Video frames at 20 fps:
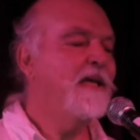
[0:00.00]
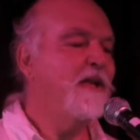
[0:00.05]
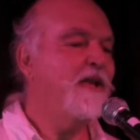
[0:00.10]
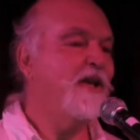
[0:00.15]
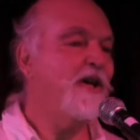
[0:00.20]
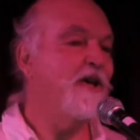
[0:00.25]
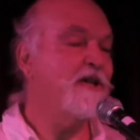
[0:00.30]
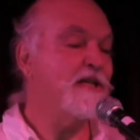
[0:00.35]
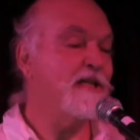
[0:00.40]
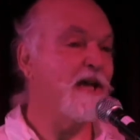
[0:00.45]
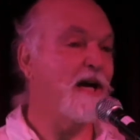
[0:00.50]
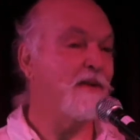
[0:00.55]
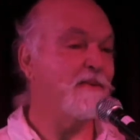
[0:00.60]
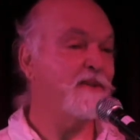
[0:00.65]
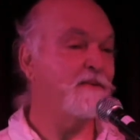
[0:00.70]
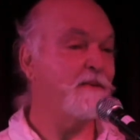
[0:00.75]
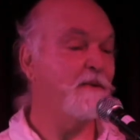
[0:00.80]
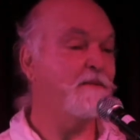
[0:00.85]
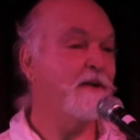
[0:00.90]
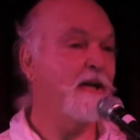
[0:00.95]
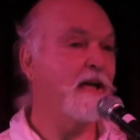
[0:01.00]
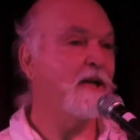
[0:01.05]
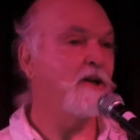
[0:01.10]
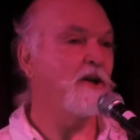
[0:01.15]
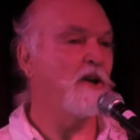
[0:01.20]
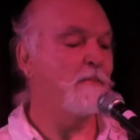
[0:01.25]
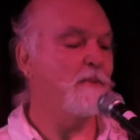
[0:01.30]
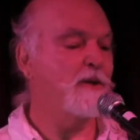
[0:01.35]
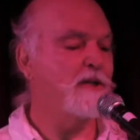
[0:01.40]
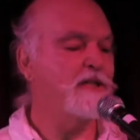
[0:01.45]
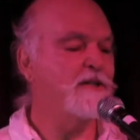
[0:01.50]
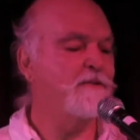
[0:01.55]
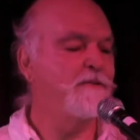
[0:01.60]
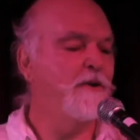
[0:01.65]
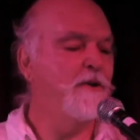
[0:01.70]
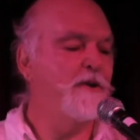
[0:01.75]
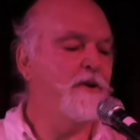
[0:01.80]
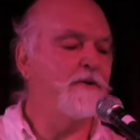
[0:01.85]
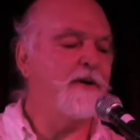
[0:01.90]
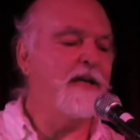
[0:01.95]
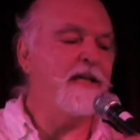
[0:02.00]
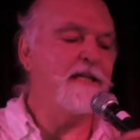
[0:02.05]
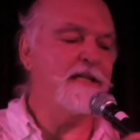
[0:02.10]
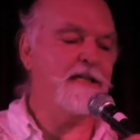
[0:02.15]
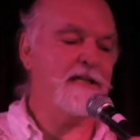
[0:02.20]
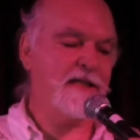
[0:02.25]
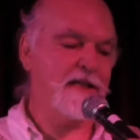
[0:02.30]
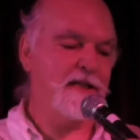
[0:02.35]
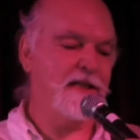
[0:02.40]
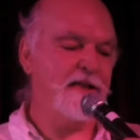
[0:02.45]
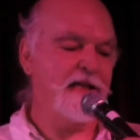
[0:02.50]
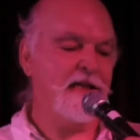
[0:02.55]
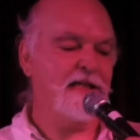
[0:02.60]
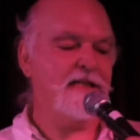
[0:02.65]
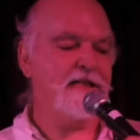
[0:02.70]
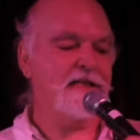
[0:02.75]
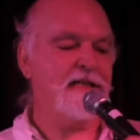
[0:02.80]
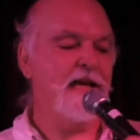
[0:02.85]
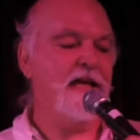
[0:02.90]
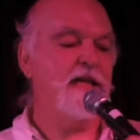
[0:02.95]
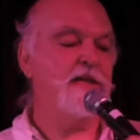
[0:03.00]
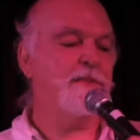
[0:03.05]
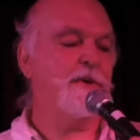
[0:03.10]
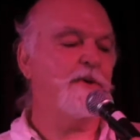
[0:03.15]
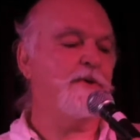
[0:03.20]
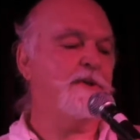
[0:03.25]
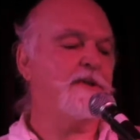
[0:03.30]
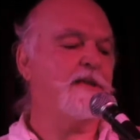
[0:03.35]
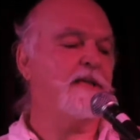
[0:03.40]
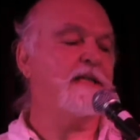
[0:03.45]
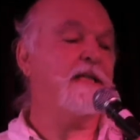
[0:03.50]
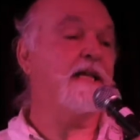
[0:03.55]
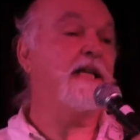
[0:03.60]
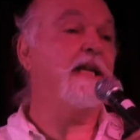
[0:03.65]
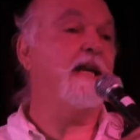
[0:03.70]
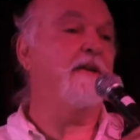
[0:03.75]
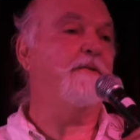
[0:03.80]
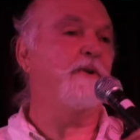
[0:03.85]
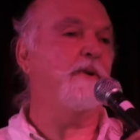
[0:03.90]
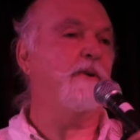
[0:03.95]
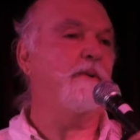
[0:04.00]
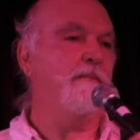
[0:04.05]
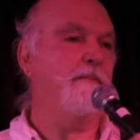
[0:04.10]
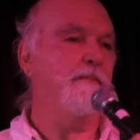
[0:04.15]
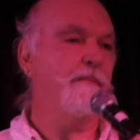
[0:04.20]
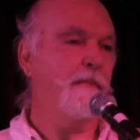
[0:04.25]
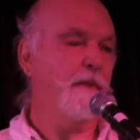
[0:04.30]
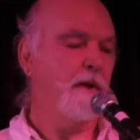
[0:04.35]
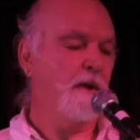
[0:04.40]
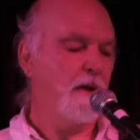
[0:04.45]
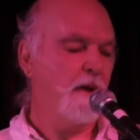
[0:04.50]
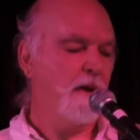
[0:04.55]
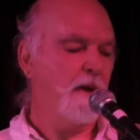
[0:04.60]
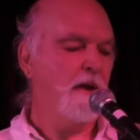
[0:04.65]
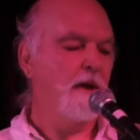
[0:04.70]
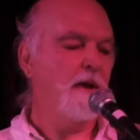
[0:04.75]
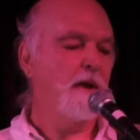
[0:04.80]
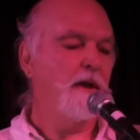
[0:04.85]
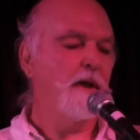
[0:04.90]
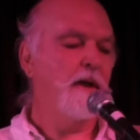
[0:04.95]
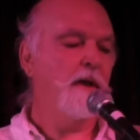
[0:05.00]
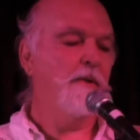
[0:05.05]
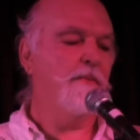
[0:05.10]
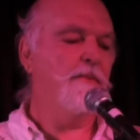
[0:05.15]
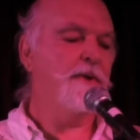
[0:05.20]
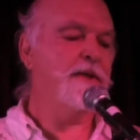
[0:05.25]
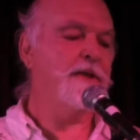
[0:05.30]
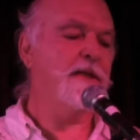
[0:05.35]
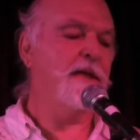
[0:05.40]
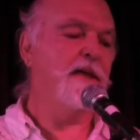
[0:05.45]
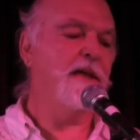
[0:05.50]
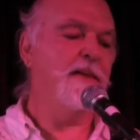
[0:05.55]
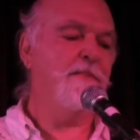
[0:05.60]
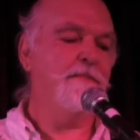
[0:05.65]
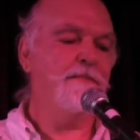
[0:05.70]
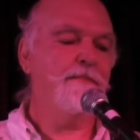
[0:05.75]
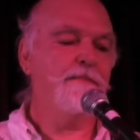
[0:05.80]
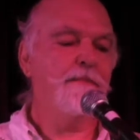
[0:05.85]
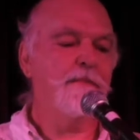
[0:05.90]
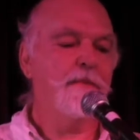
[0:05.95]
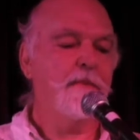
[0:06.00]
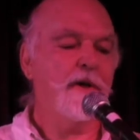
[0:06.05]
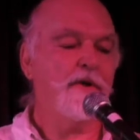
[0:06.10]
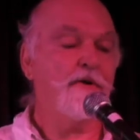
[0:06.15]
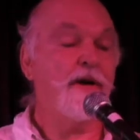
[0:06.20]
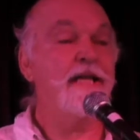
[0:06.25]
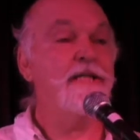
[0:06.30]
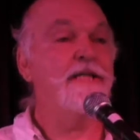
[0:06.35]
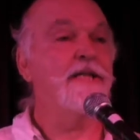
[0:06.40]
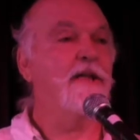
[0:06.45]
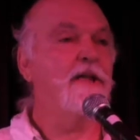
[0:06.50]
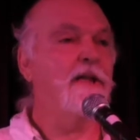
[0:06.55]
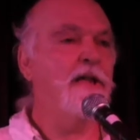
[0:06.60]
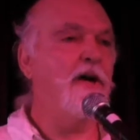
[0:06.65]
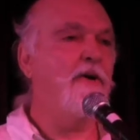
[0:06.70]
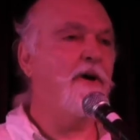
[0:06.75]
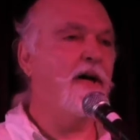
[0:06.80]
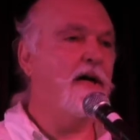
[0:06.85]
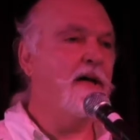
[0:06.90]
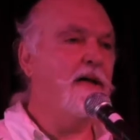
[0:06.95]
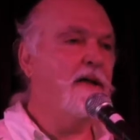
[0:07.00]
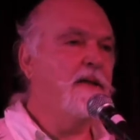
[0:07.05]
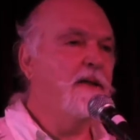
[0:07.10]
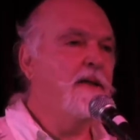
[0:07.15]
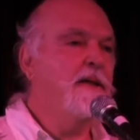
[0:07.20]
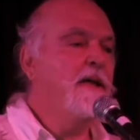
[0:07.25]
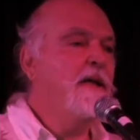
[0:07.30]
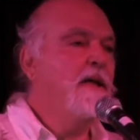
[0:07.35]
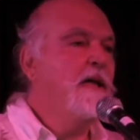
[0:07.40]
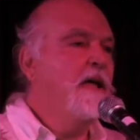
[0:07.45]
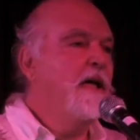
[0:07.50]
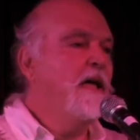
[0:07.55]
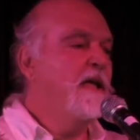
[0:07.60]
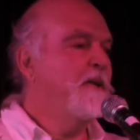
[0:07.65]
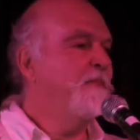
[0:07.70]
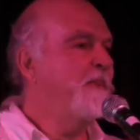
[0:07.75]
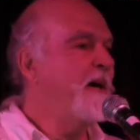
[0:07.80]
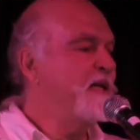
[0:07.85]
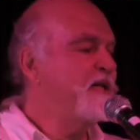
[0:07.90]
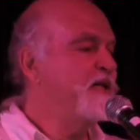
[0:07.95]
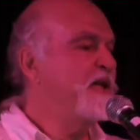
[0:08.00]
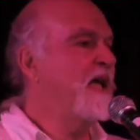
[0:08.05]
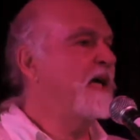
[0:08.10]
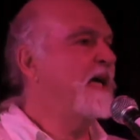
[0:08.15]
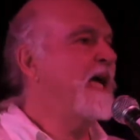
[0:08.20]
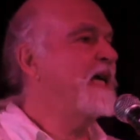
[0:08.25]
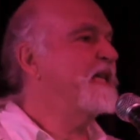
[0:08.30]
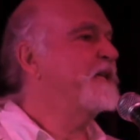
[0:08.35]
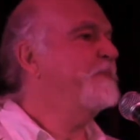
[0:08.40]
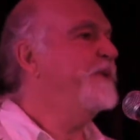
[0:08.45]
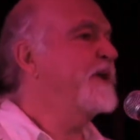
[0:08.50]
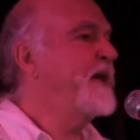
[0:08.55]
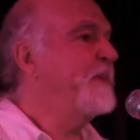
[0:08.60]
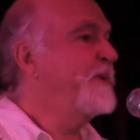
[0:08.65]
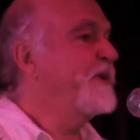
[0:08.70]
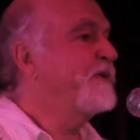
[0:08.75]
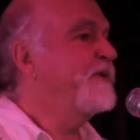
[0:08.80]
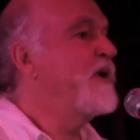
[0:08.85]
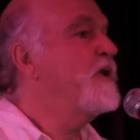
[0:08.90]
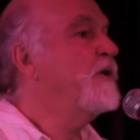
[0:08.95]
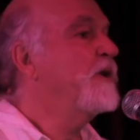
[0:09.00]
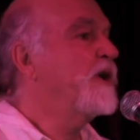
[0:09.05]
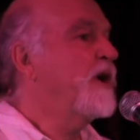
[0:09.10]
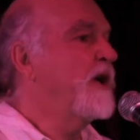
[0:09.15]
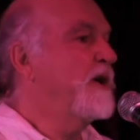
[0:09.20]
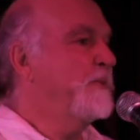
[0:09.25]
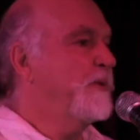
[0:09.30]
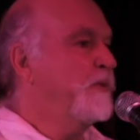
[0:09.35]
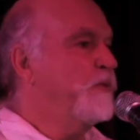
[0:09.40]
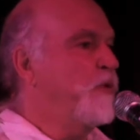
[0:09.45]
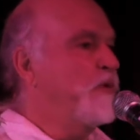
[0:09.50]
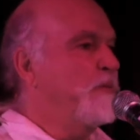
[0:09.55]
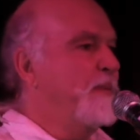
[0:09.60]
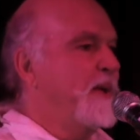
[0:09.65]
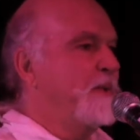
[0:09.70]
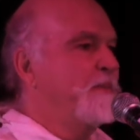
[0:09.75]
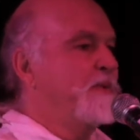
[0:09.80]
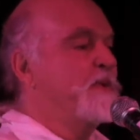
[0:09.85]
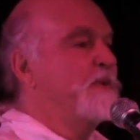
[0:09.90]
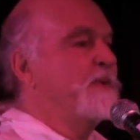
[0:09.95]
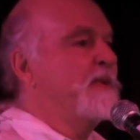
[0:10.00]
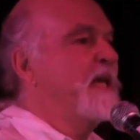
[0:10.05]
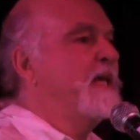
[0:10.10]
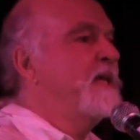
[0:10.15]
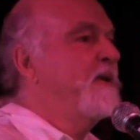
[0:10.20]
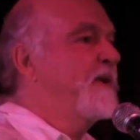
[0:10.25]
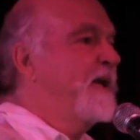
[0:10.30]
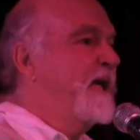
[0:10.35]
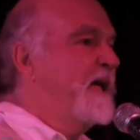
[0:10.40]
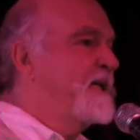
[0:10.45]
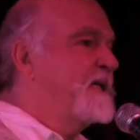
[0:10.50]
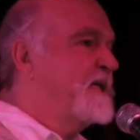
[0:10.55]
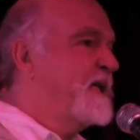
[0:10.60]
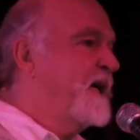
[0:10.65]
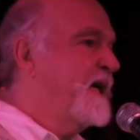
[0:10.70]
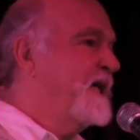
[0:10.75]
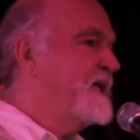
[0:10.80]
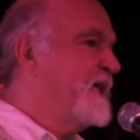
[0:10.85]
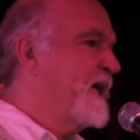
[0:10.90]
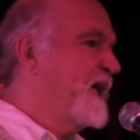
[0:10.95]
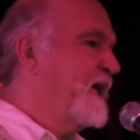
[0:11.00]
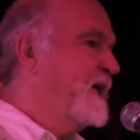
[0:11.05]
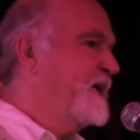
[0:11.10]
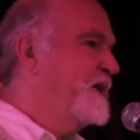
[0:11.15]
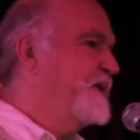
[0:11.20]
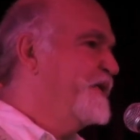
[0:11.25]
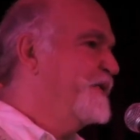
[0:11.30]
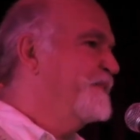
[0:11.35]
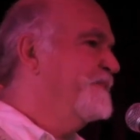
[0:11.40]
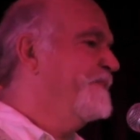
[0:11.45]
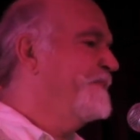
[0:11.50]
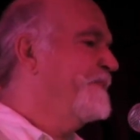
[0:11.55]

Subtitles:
Yeah, the coastline was 15 kilometres further east at that stage because the sea level was a great deal lower. And the Bunjilung had to put up their own global warming, which was the end of the last ice age.